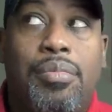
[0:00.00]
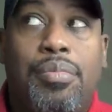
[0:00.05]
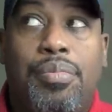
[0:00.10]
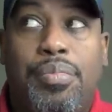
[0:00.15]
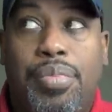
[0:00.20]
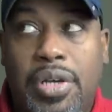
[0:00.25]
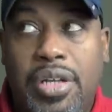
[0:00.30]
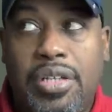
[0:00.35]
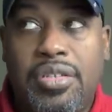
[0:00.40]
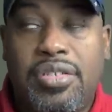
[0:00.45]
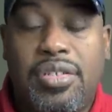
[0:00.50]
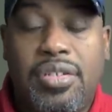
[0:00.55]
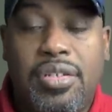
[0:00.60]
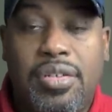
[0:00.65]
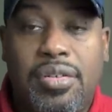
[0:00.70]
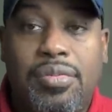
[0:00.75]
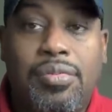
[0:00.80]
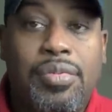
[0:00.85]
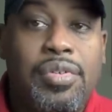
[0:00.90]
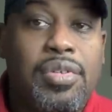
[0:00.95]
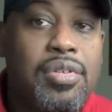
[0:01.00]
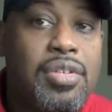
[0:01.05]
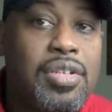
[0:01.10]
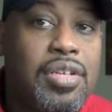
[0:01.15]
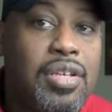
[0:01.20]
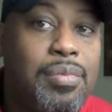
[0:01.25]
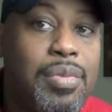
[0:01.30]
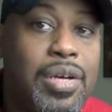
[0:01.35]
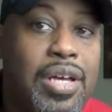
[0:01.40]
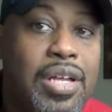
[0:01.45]
But when you
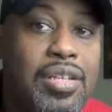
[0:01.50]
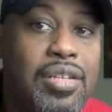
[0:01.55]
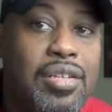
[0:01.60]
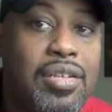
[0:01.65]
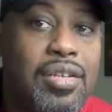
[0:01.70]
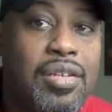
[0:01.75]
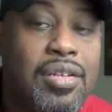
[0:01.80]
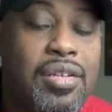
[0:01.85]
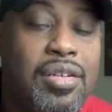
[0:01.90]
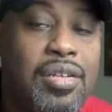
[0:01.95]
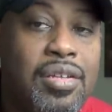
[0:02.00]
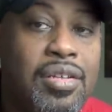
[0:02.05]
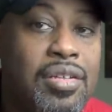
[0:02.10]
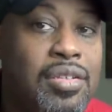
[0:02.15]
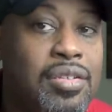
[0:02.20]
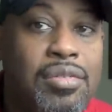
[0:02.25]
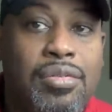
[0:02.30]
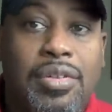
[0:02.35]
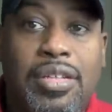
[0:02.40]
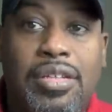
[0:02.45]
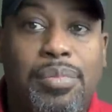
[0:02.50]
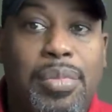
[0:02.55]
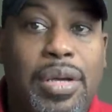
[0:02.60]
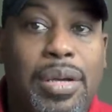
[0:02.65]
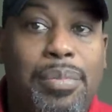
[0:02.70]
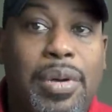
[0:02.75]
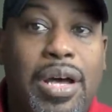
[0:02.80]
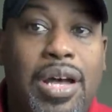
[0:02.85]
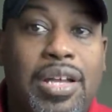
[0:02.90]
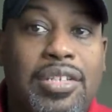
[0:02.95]
think about it, you don't have to buy
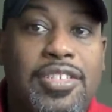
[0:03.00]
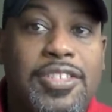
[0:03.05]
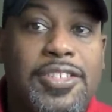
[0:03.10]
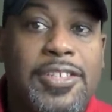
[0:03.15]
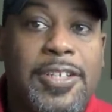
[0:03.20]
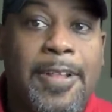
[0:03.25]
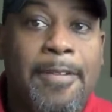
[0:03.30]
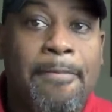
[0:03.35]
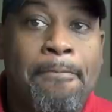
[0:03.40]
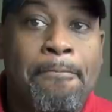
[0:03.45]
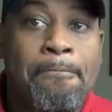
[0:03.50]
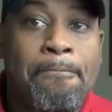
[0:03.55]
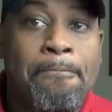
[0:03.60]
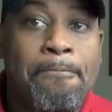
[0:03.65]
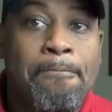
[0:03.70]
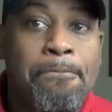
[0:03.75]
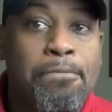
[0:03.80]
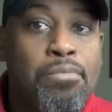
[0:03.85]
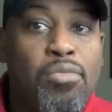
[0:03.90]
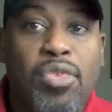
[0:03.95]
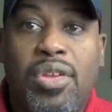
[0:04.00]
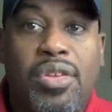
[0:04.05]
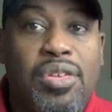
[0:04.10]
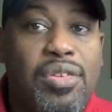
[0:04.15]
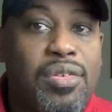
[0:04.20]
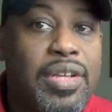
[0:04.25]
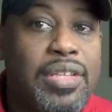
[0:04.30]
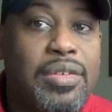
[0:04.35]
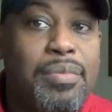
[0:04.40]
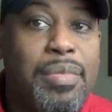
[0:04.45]
boxes.
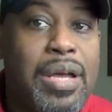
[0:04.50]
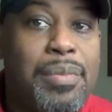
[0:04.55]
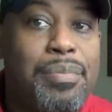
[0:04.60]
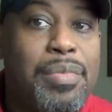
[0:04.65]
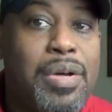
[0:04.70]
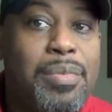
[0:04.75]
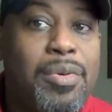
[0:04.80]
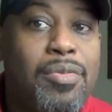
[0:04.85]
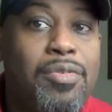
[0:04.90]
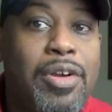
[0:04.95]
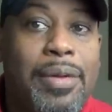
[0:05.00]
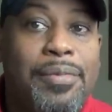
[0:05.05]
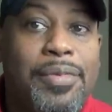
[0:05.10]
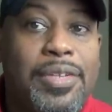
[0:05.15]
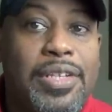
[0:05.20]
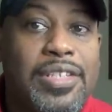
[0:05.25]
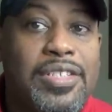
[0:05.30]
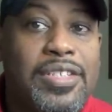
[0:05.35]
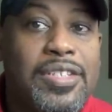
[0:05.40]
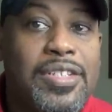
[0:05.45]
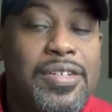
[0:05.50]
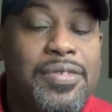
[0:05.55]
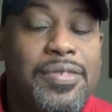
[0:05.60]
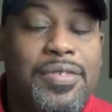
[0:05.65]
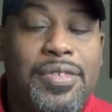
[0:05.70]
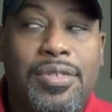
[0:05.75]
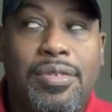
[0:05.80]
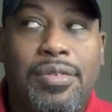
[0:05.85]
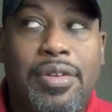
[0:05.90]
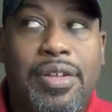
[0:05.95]
You don't have to buy bubble wrap for that stuff.
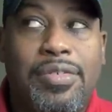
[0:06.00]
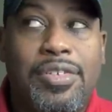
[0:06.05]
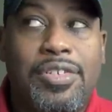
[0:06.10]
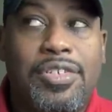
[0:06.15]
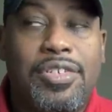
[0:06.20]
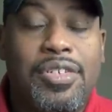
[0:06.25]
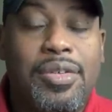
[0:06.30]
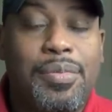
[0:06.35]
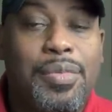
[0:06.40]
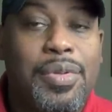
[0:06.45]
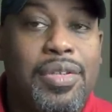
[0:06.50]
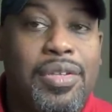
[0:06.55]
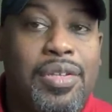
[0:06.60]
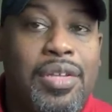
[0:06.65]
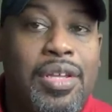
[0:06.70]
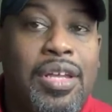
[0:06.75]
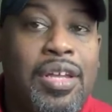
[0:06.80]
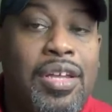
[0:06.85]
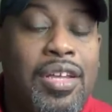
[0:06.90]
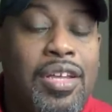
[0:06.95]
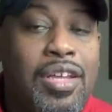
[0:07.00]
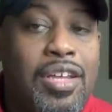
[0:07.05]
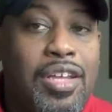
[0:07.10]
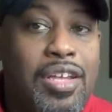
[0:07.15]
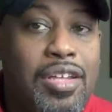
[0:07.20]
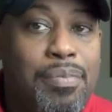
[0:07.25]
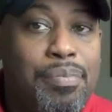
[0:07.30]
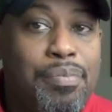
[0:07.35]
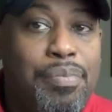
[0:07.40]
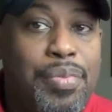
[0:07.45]
You don't have to ship it.
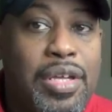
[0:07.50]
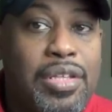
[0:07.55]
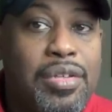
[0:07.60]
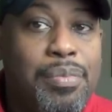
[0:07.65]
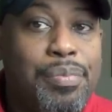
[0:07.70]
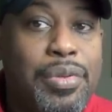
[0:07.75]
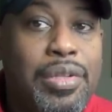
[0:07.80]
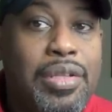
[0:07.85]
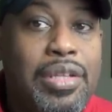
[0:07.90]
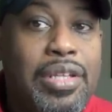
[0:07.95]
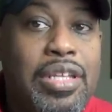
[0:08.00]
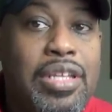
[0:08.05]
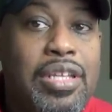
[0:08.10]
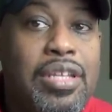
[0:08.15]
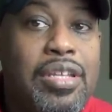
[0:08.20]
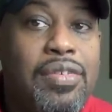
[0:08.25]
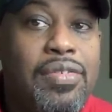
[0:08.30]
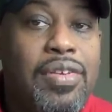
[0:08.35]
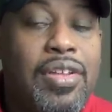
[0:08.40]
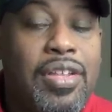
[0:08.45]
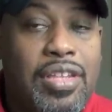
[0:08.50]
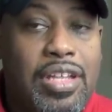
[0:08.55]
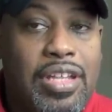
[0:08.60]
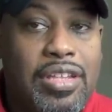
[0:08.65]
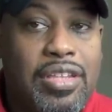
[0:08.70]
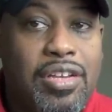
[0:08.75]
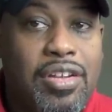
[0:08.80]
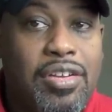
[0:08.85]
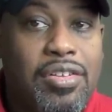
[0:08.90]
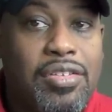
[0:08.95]
And better believe
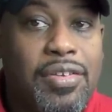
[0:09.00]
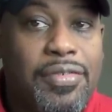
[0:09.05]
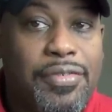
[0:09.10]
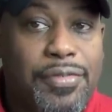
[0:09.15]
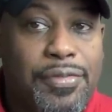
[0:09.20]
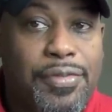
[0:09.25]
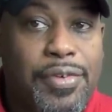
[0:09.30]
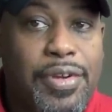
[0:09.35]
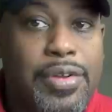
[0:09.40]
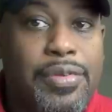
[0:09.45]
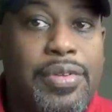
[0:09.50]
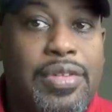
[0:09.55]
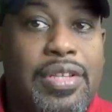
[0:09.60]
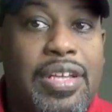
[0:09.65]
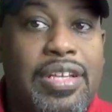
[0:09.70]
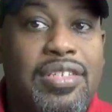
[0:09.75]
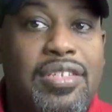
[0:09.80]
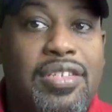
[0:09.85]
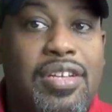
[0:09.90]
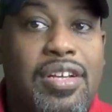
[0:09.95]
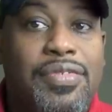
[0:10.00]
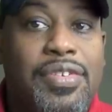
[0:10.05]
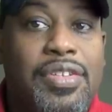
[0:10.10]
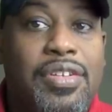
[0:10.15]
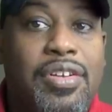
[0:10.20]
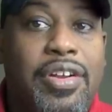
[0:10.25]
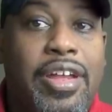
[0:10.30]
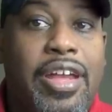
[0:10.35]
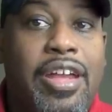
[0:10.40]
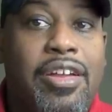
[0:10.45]
that they're going to frequent that stuff in
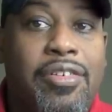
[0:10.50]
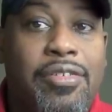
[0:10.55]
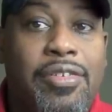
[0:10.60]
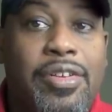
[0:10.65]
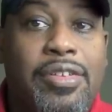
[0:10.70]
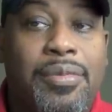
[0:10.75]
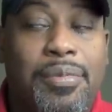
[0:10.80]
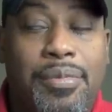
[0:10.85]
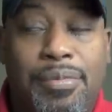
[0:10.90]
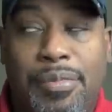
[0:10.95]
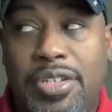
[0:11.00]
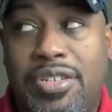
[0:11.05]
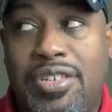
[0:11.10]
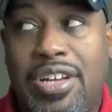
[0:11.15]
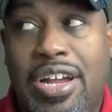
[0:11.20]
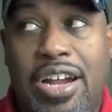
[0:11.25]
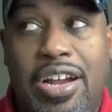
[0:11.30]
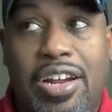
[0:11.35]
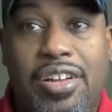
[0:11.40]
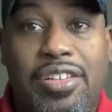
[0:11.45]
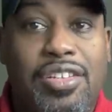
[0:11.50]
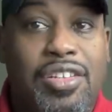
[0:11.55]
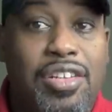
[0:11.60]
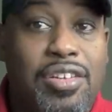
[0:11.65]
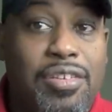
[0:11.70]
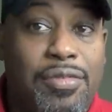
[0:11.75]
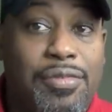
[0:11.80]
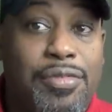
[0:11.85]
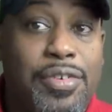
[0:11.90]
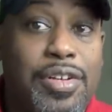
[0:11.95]
their algorithm much higher than they're
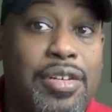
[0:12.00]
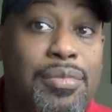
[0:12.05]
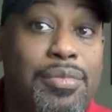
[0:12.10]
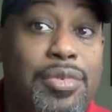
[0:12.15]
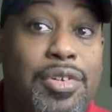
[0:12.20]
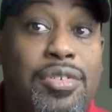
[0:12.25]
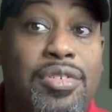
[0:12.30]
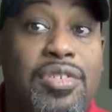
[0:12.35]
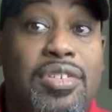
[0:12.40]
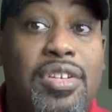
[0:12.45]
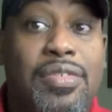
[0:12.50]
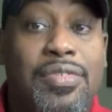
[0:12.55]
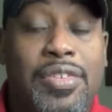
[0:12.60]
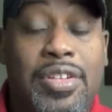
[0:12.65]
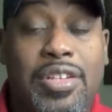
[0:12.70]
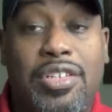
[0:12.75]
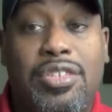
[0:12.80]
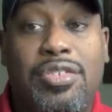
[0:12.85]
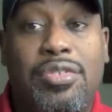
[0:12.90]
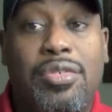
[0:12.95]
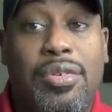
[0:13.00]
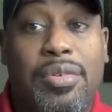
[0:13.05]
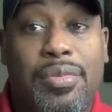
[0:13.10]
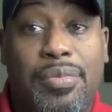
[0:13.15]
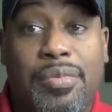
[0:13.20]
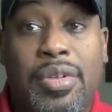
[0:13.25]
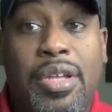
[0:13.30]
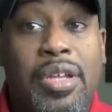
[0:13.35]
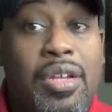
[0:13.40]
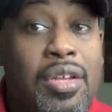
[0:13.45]
going to frequent your stuff unless you're
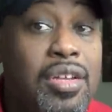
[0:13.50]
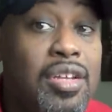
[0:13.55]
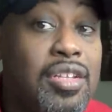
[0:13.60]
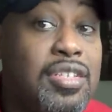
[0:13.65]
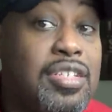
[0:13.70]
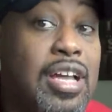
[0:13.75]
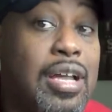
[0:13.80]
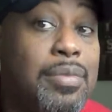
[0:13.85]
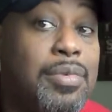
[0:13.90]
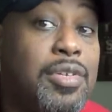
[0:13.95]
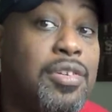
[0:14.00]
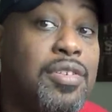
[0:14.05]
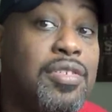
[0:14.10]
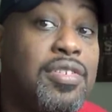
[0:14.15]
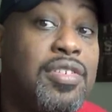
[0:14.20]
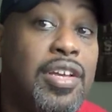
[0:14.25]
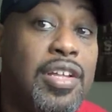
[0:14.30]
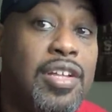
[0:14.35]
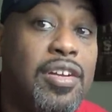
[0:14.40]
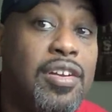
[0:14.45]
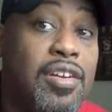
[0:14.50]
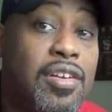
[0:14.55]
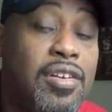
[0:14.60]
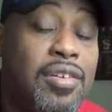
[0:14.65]
a, a top tier seller.